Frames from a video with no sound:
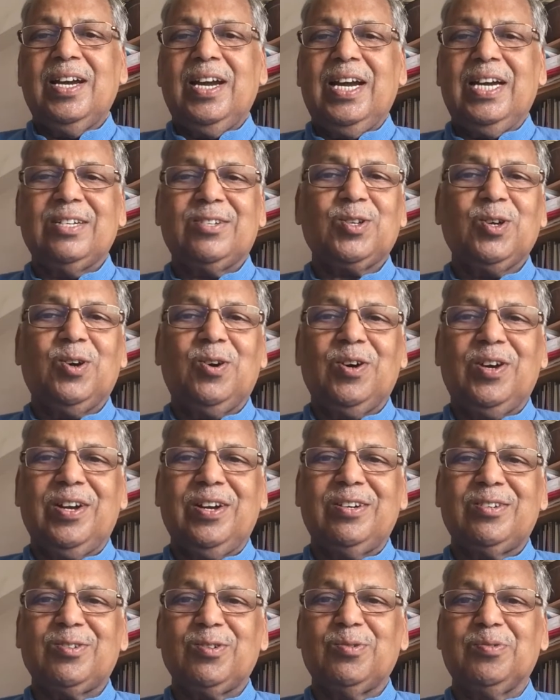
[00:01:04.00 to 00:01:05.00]
and so on
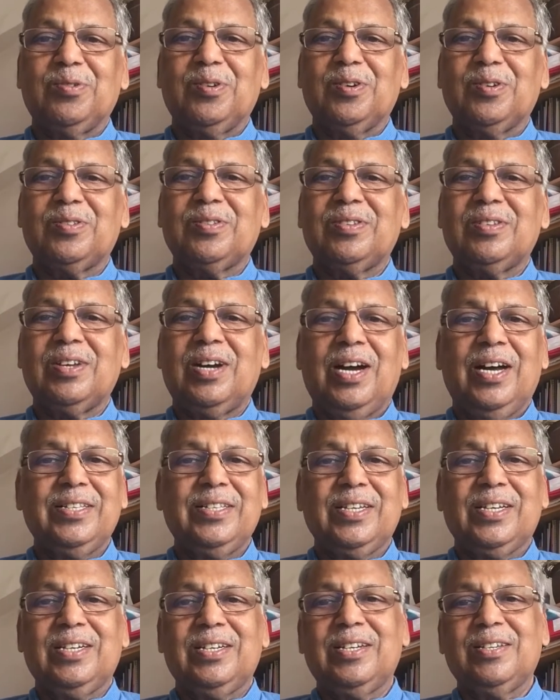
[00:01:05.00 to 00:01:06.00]
and so forth. I
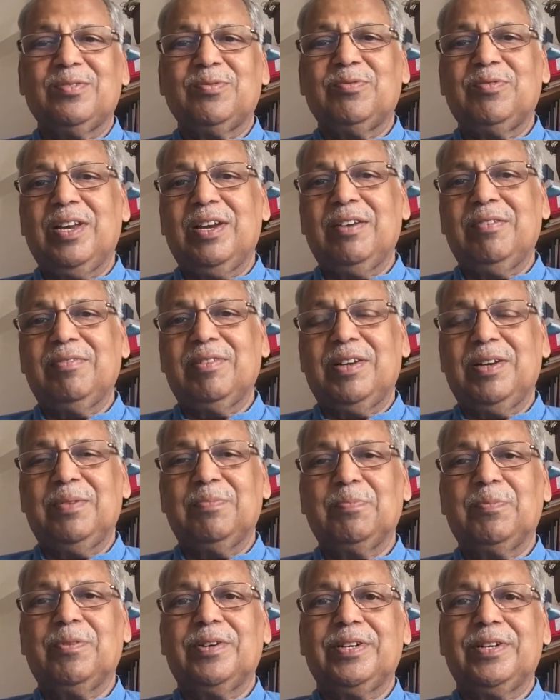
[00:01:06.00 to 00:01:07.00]
think it is very, very
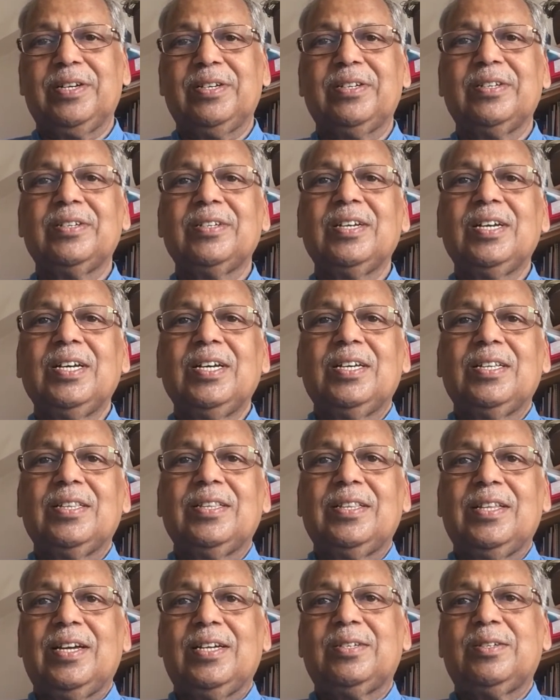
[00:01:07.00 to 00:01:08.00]
important
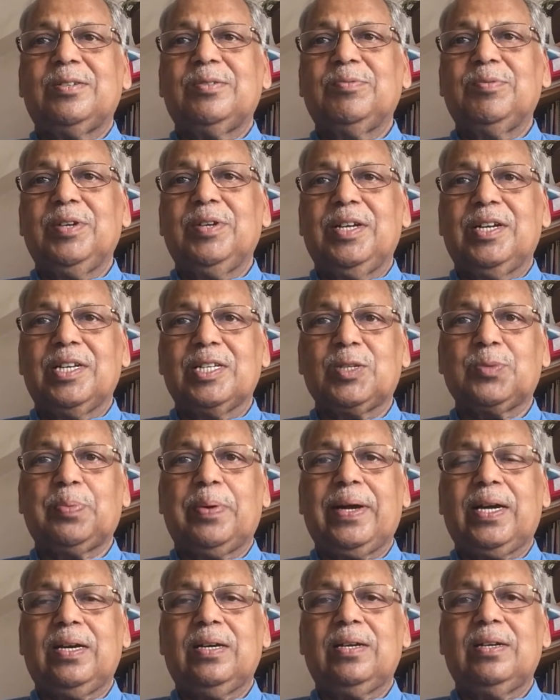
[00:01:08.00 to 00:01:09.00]
that we
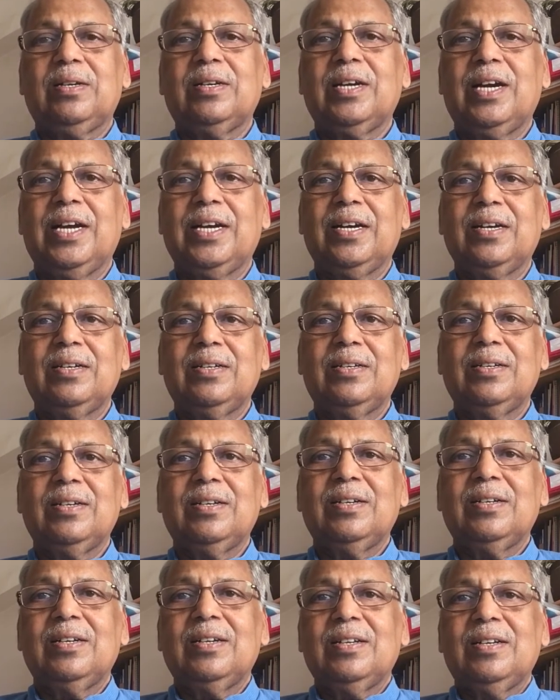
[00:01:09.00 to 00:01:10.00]
respect and
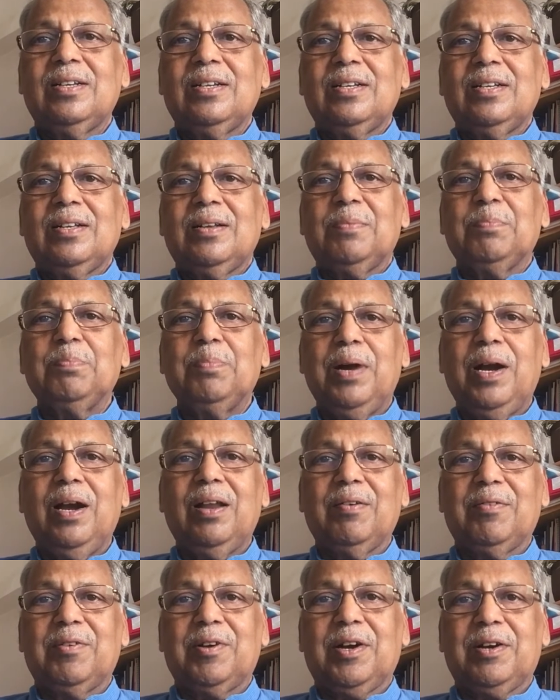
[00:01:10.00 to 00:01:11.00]
build
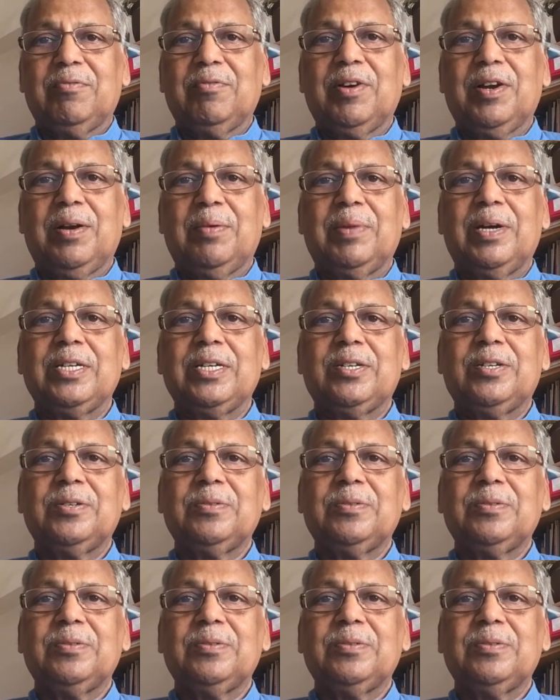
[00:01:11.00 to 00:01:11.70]
our environment.